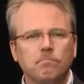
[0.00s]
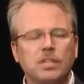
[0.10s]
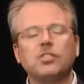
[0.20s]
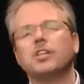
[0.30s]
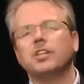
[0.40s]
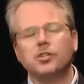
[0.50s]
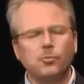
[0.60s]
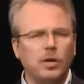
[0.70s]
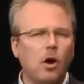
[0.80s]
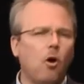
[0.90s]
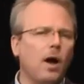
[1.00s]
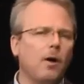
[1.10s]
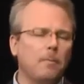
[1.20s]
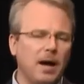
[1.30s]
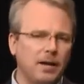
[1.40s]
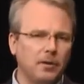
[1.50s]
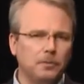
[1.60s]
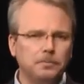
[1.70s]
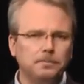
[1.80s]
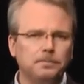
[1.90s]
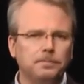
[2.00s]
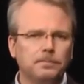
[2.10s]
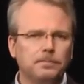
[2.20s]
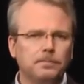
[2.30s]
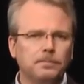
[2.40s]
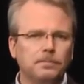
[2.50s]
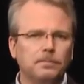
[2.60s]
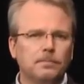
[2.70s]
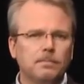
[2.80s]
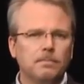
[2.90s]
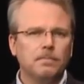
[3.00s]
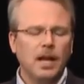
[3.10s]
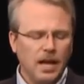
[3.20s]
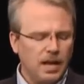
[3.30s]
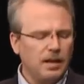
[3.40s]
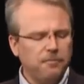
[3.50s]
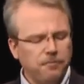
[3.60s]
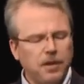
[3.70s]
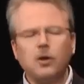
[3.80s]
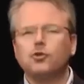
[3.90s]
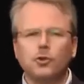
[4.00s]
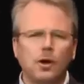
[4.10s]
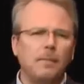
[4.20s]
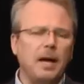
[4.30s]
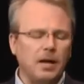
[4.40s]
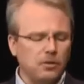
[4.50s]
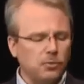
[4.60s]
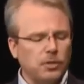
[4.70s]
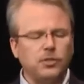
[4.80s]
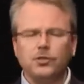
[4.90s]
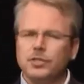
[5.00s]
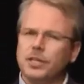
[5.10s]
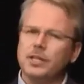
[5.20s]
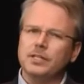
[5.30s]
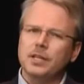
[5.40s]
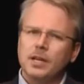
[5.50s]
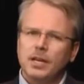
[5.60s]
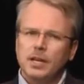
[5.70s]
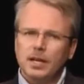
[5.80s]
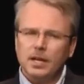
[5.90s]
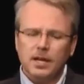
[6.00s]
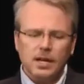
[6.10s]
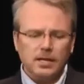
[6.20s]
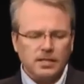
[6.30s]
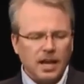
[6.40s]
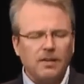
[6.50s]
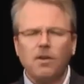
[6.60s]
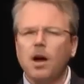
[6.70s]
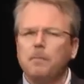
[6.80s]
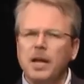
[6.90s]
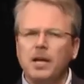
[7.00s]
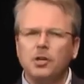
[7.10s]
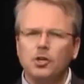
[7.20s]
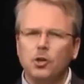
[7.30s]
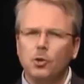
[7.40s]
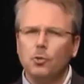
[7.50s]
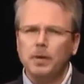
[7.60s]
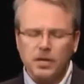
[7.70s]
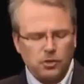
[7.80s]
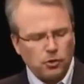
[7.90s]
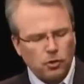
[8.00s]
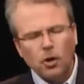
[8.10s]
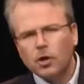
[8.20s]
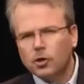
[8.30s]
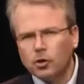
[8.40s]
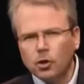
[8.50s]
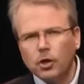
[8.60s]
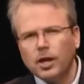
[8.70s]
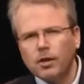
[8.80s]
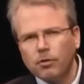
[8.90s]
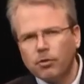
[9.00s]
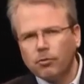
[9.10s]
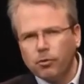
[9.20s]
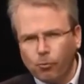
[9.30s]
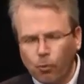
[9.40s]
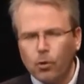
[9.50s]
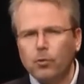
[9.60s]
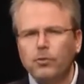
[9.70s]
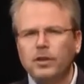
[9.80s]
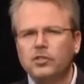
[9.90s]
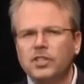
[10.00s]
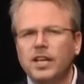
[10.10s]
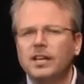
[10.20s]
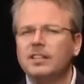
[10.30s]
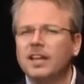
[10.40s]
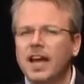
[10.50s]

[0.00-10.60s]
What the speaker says: That's a condition we call albino. And if they are true albinos, what you see is kind of a pinkish hue because you're looking through their skin at the